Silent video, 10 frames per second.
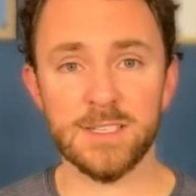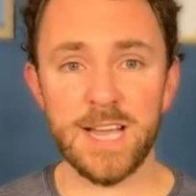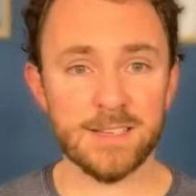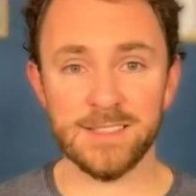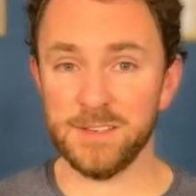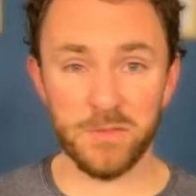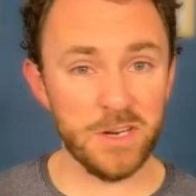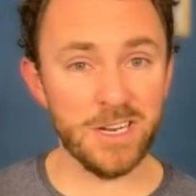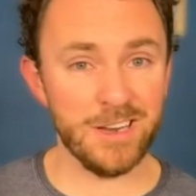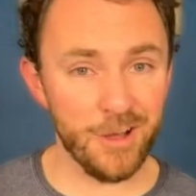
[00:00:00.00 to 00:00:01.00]
Texas. If you
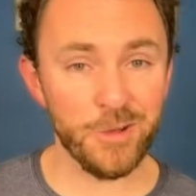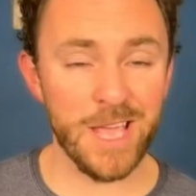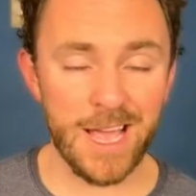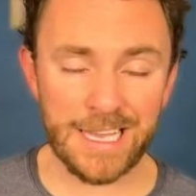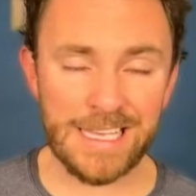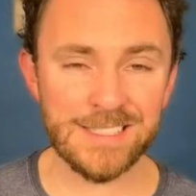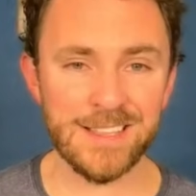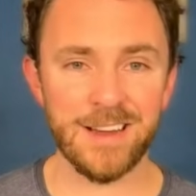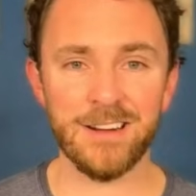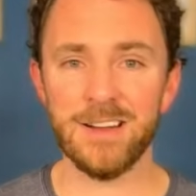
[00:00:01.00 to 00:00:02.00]
didn't know, yeah, he's
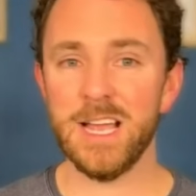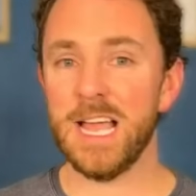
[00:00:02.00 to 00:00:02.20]
there.